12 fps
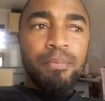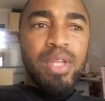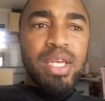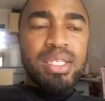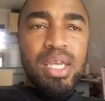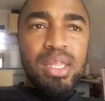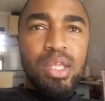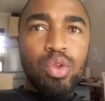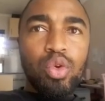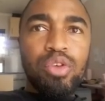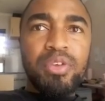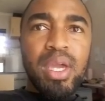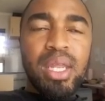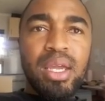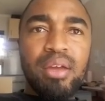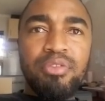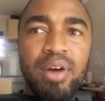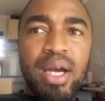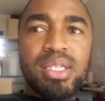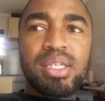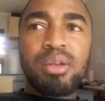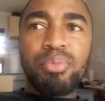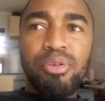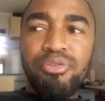They said they thought of getting
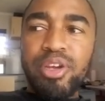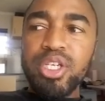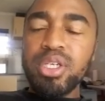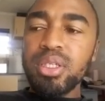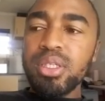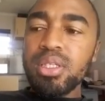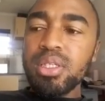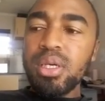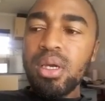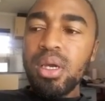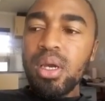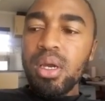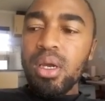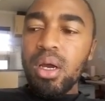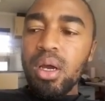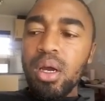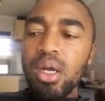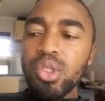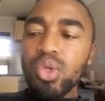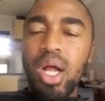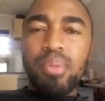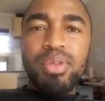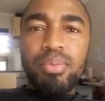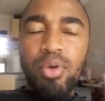advisors and professionals to
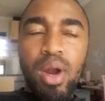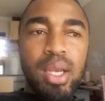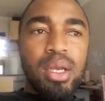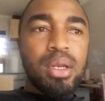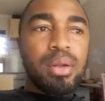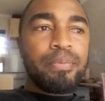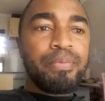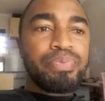help them run.